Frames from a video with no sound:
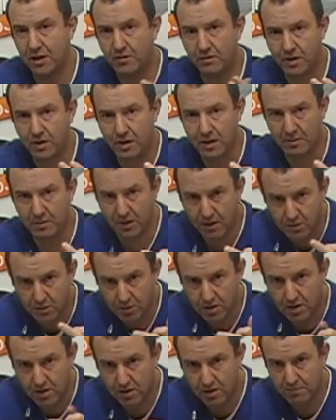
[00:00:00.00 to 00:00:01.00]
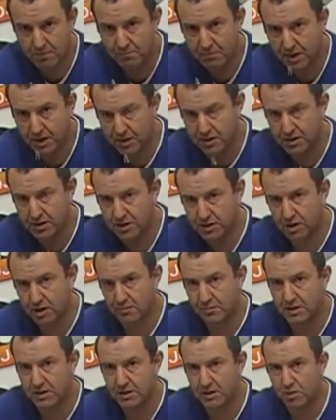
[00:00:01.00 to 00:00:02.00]
over the nib. I don't know whether you can pick this
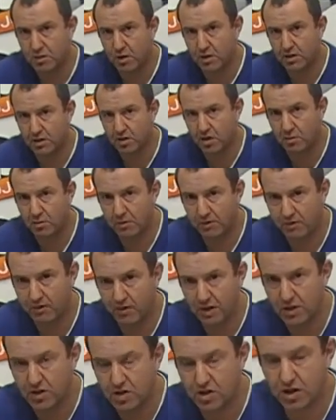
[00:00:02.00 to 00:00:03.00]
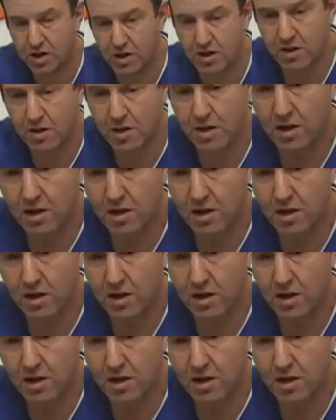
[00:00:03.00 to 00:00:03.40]
up. This is quite a common feature.